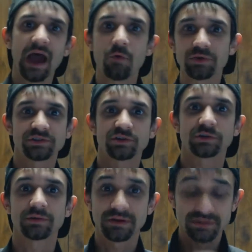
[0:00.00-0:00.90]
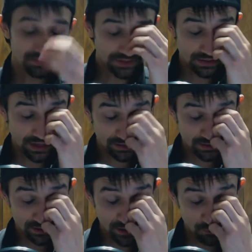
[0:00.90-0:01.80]
I want to talk about something that
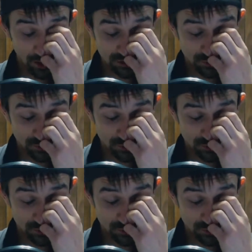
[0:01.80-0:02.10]
I watched